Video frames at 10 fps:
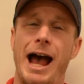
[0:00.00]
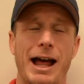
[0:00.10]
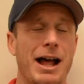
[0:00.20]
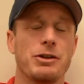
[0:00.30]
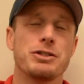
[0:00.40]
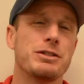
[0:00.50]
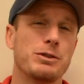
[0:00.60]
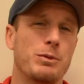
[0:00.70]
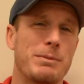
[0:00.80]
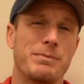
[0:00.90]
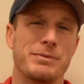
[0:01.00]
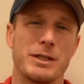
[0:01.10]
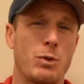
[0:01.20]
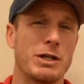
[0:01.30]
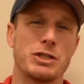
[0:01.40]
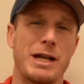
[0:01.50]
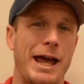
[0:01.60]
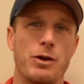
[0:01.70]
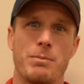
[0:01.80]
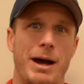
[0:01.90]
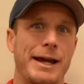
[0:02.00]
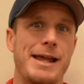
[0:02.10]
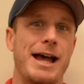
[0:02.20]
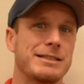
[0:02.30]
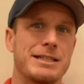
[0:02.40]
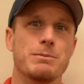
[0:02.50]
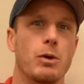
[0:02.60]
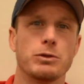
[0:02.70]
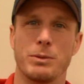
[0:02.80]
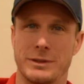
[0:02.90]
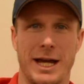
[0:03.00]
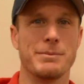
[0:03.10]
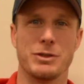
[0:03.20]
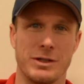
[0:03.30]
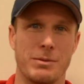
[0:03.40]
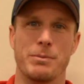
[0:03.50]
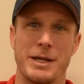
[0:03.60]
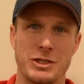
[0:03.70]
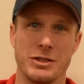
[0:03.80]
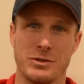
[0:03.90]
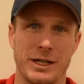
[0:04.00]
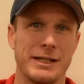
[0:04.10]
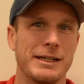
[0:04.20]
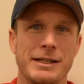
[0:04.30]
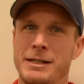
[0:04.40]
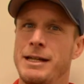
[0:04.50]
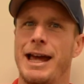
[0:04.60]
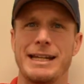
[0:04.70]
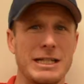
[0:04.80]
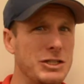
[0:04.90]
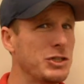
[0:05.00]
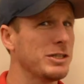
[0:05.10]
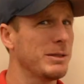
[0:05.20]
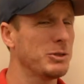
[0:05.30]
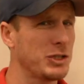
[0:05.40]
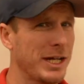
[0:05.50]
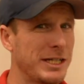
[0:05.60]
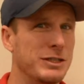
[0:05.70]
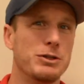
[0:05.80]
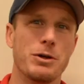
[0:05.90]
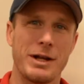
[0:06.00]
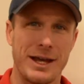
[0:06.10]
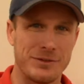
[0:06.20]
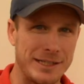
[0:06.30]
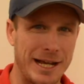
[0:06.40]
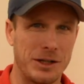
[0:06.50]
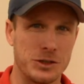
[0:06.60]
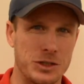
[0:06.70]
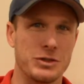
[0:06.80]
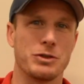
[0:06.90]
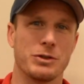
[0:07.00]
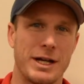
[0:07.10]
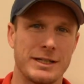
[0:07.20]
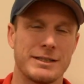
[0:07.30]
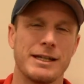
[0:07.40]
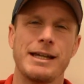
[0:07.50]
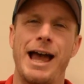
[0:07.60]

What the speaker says: Allergies is the one question I don't mind asking multiple times to a couple patients, right? Again, just double checking you don't have any allergies, correct?